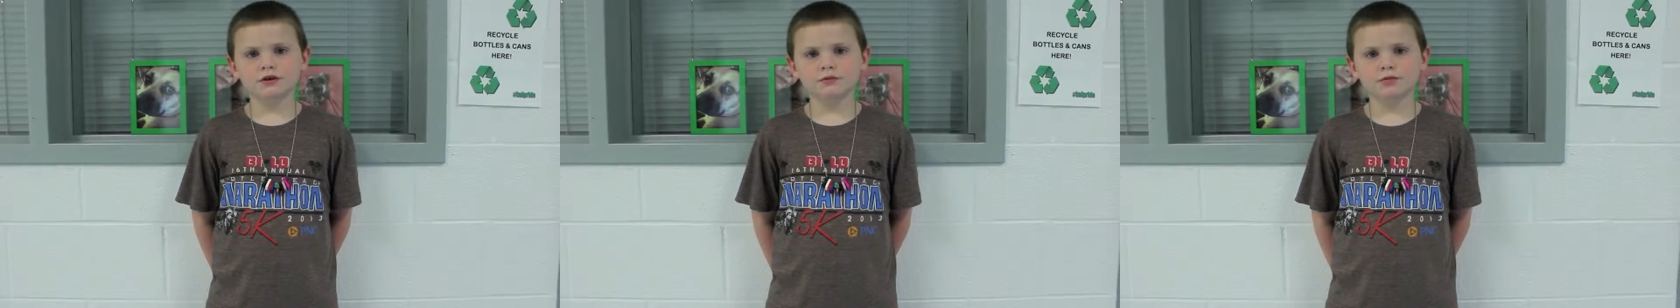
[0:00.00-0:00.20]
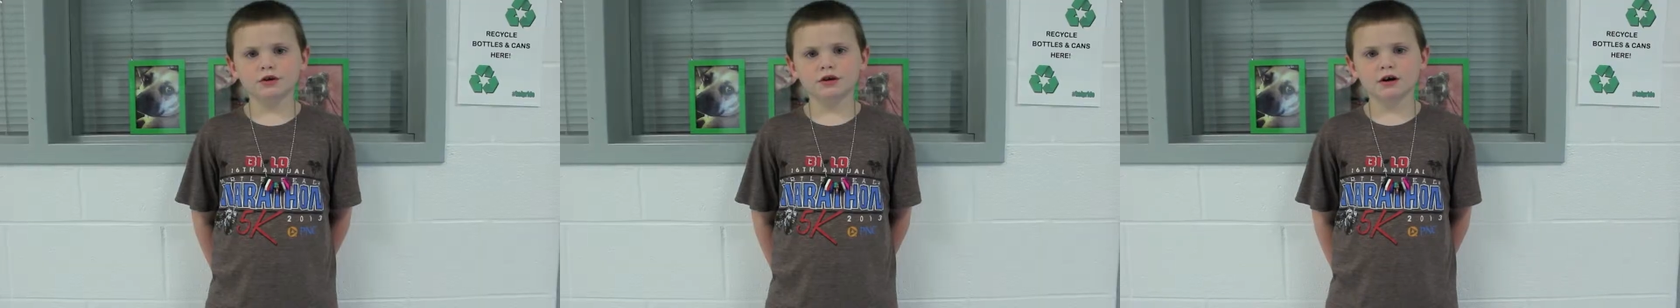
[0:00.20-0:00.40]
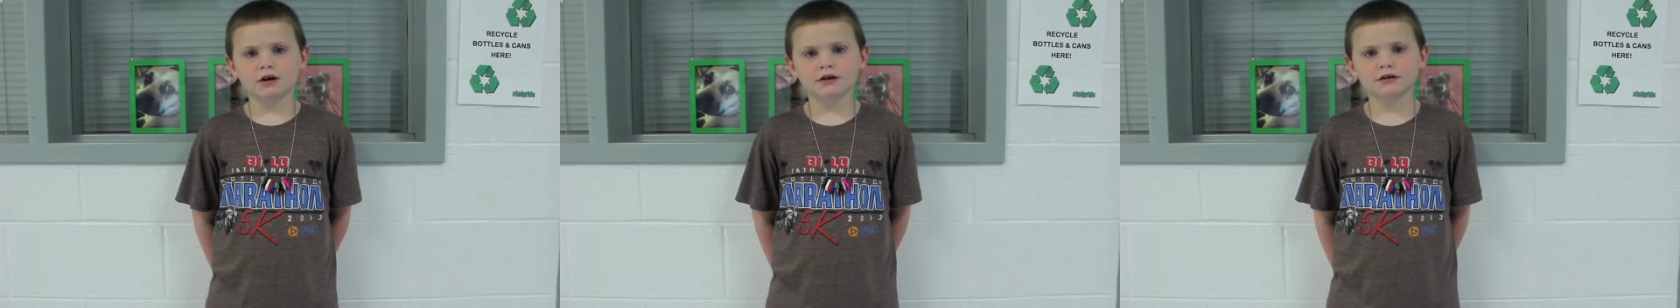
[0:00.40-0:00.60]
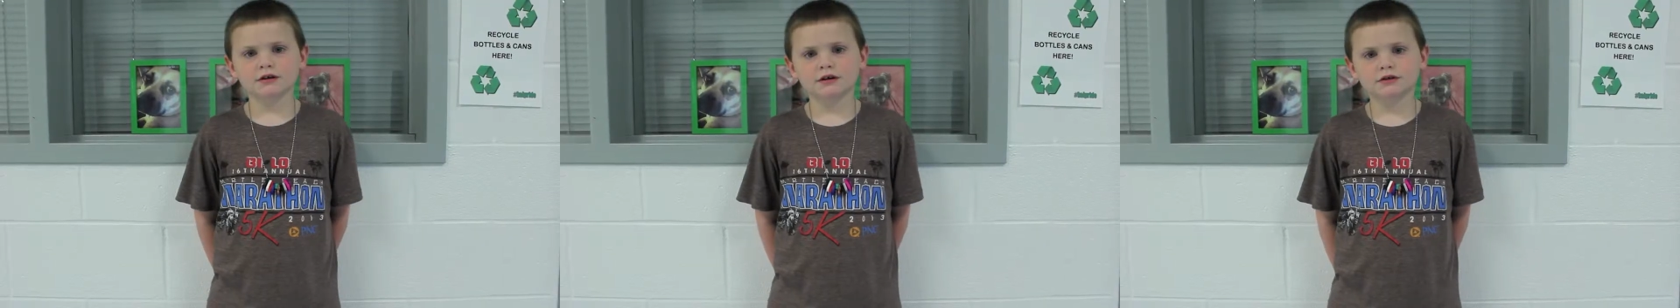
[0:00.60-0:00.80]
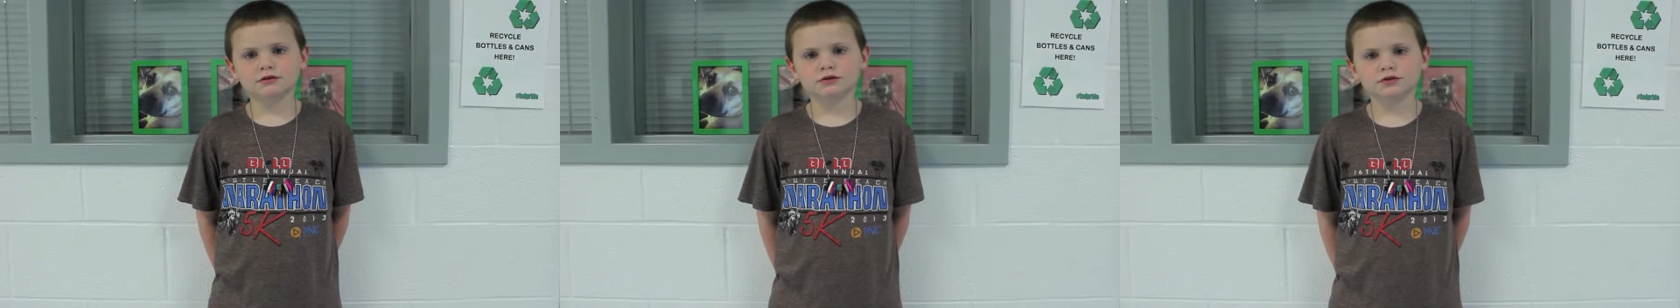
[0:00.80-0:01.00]
need to be cutting
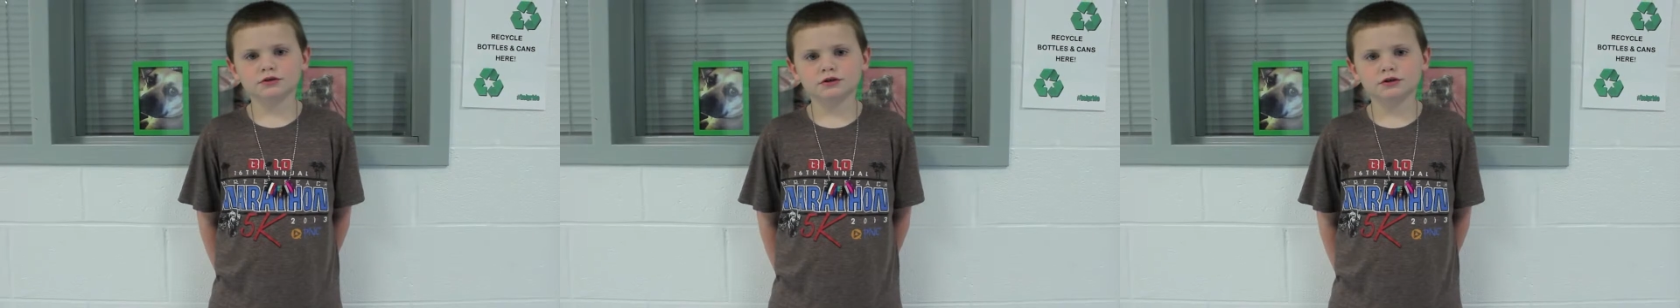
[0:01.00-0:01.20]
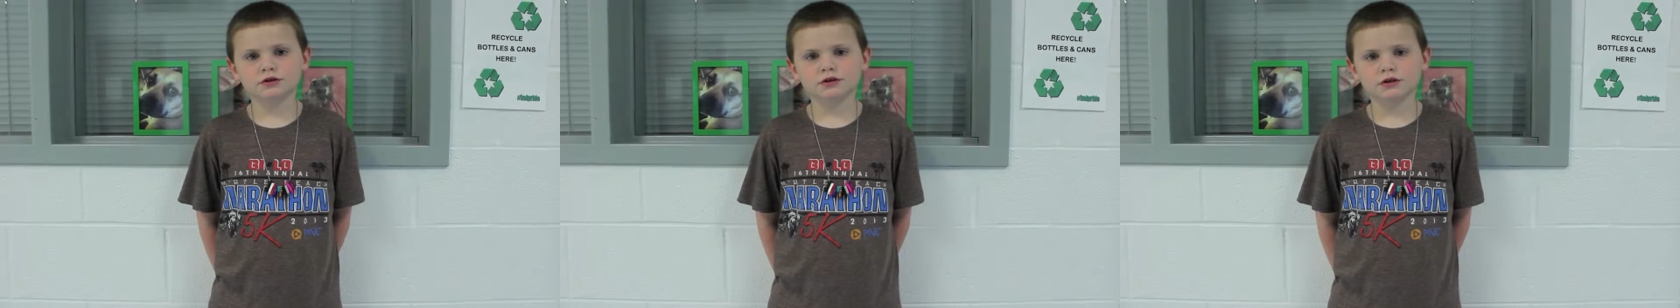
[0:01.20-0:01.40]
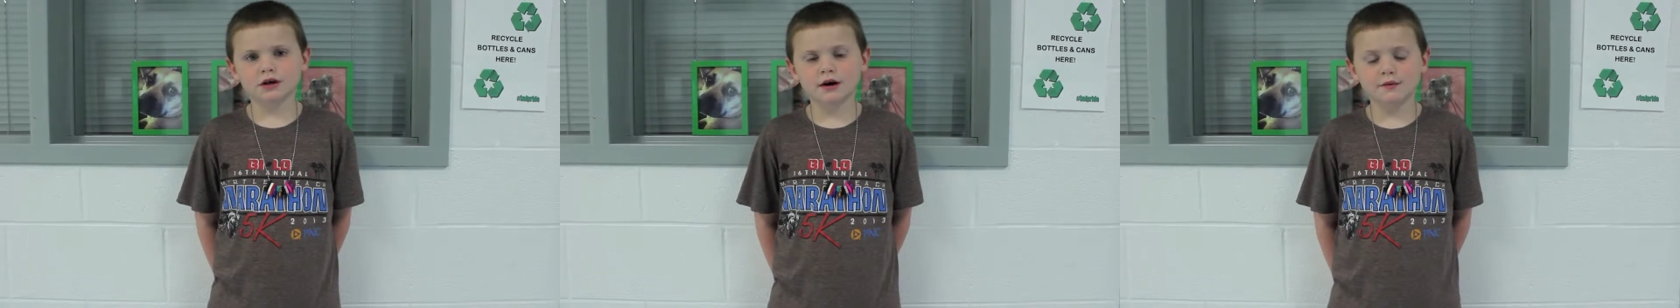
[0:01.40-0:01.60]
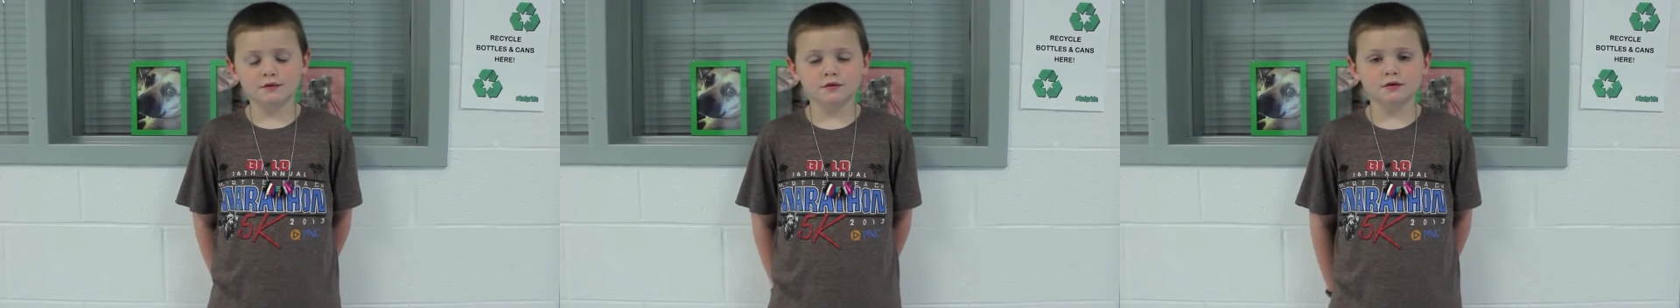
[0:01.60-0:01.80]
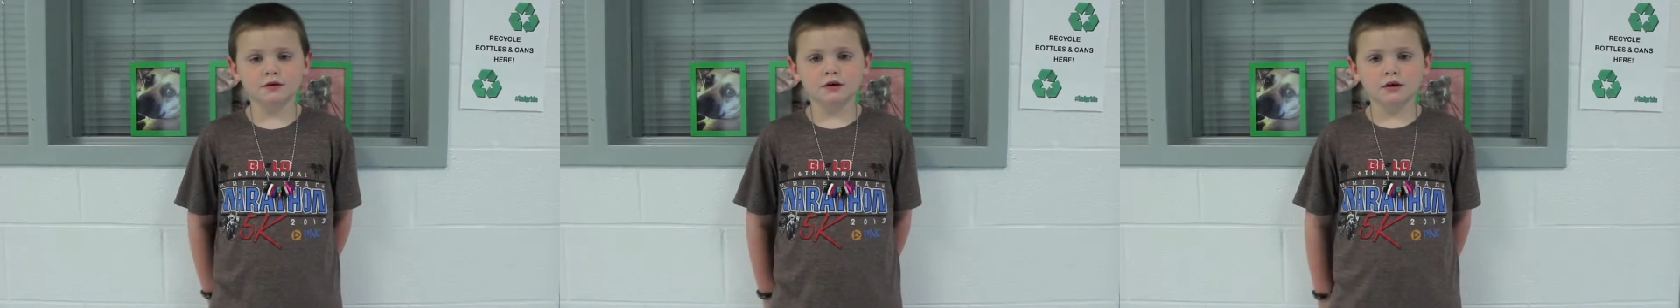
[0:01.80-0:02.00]
down trees,
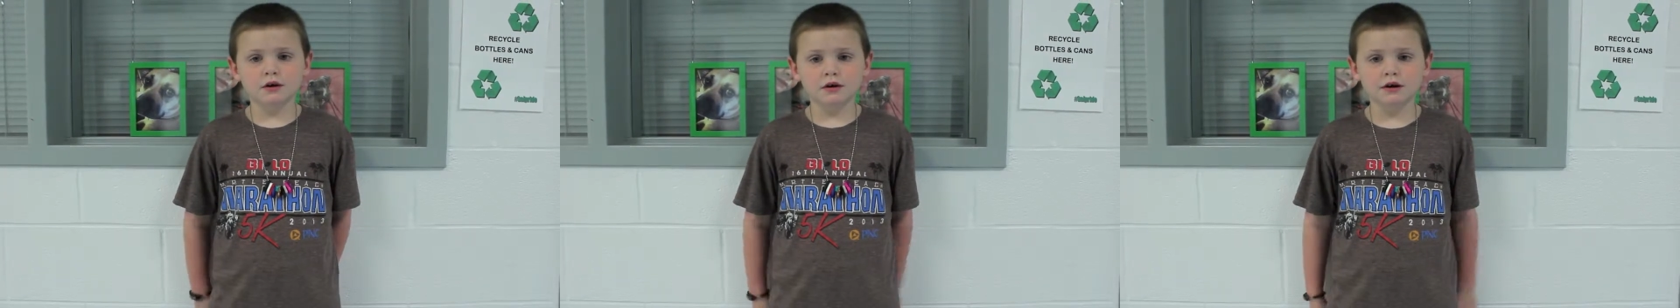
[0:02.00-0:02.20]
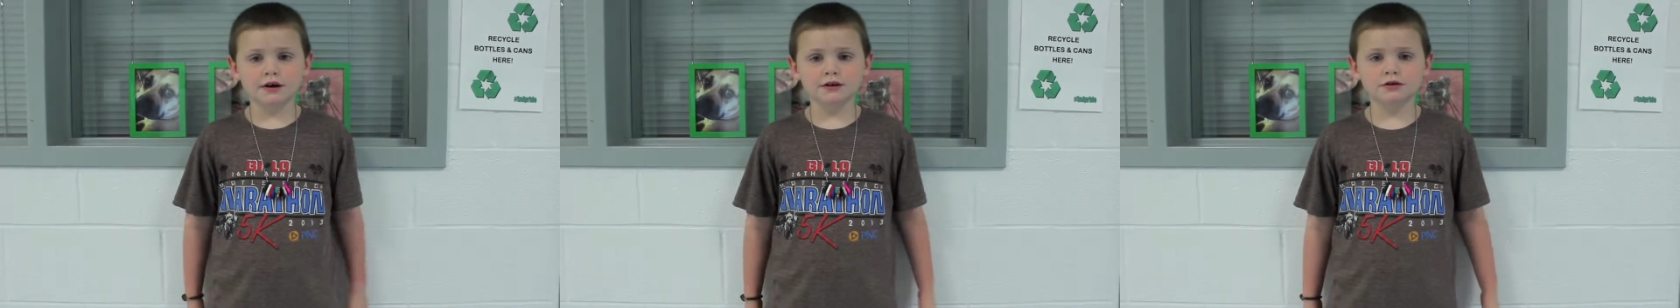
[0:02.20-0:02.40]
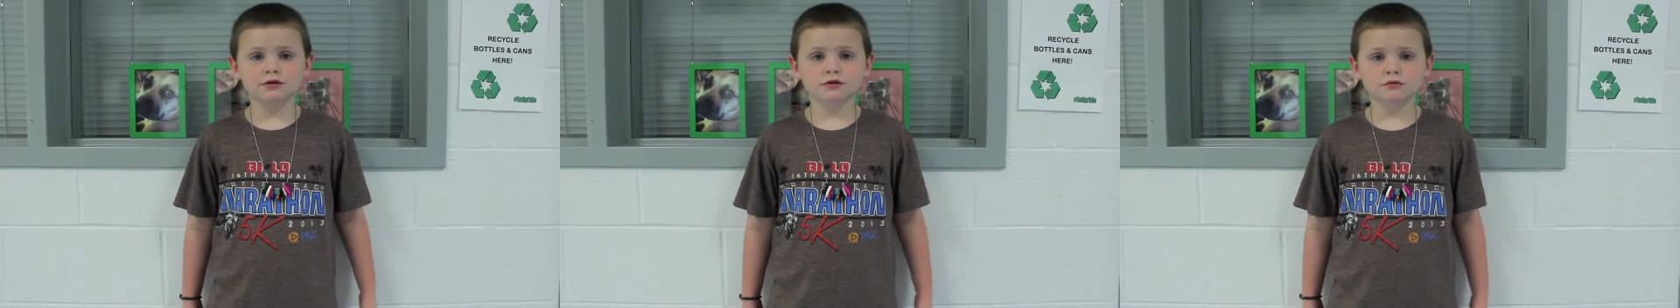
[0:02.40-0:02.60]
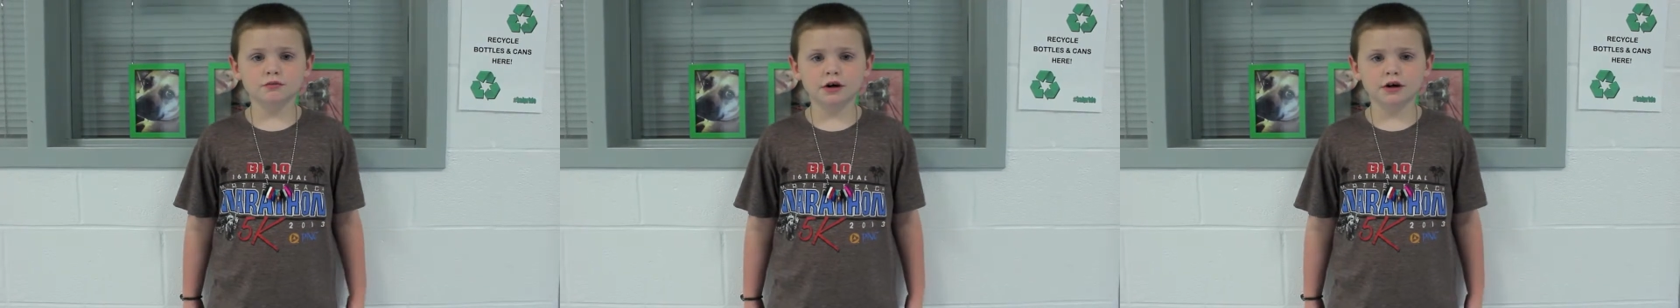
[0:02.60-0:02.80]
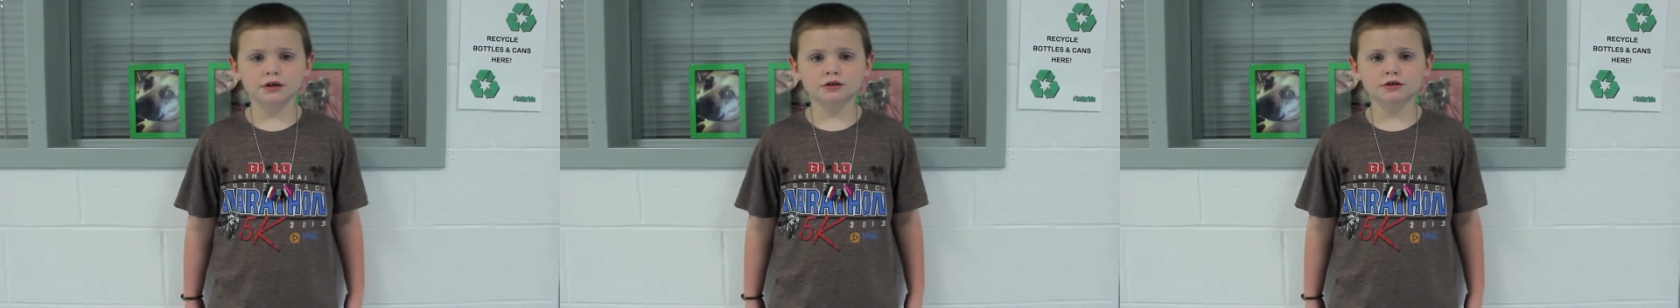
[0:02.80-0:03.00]
and not too
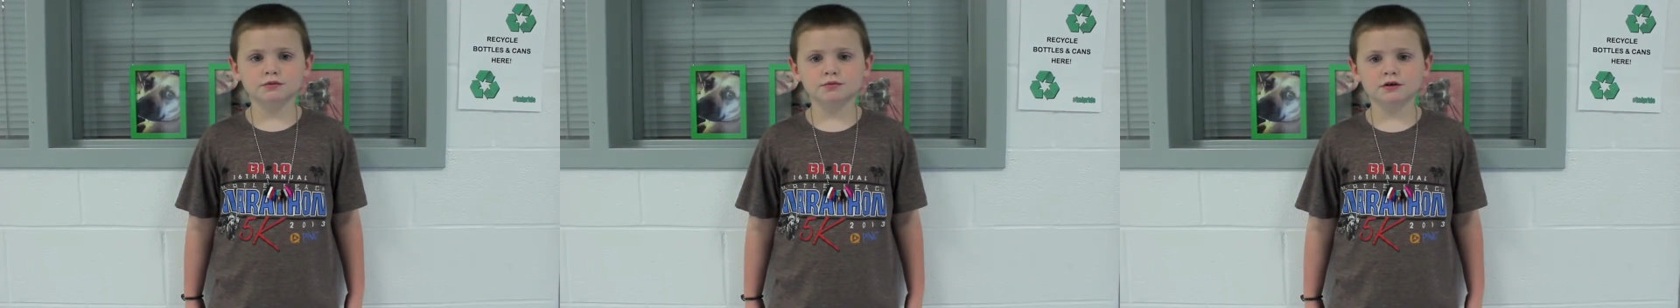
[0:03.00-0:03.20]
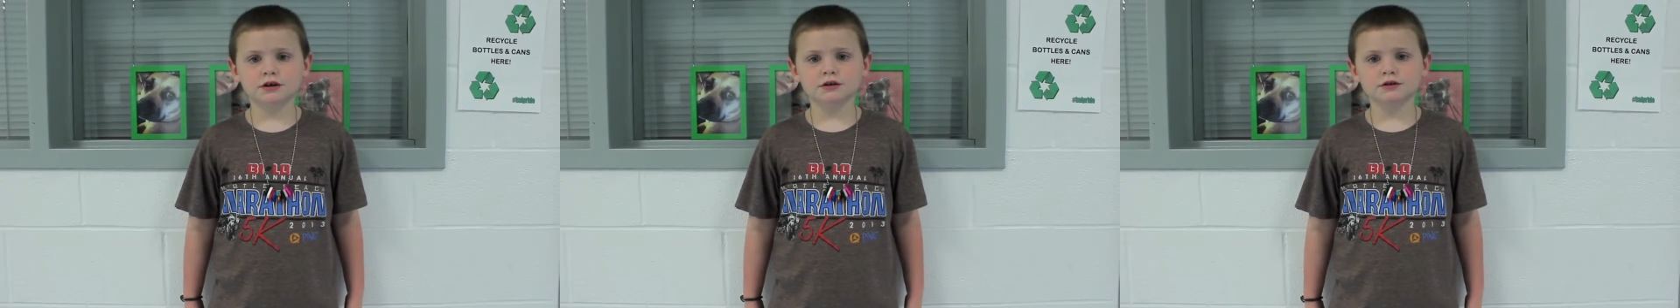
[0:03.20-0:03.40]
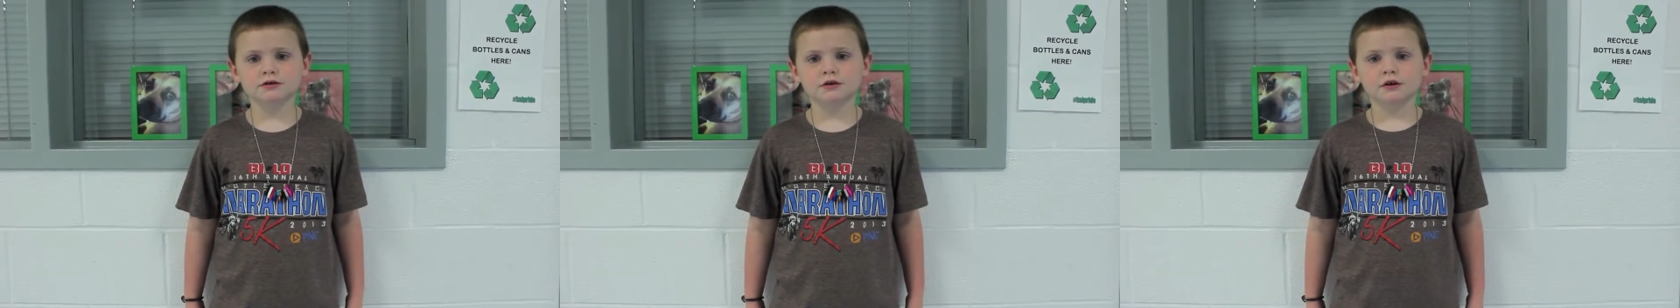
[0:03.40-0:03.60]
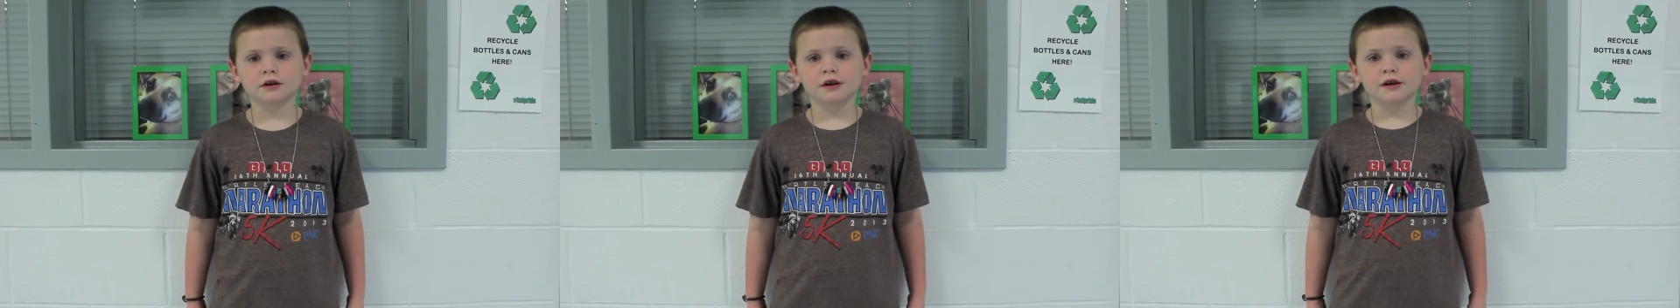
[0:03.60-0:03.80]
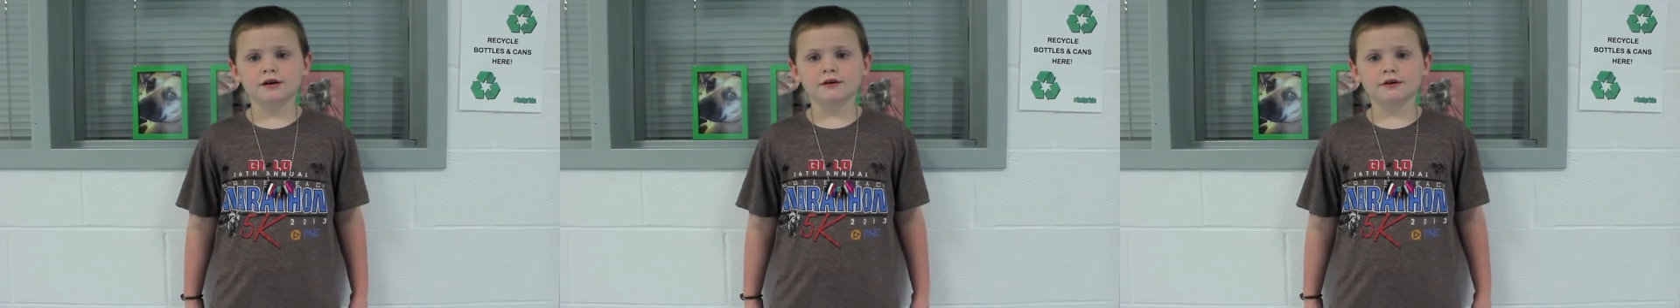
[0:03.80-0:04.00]
much,
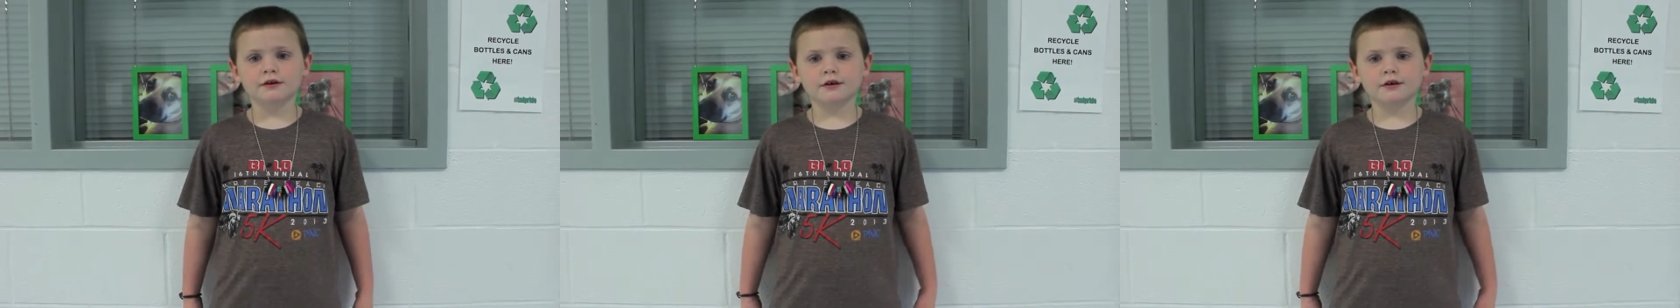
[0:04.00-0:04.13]
because,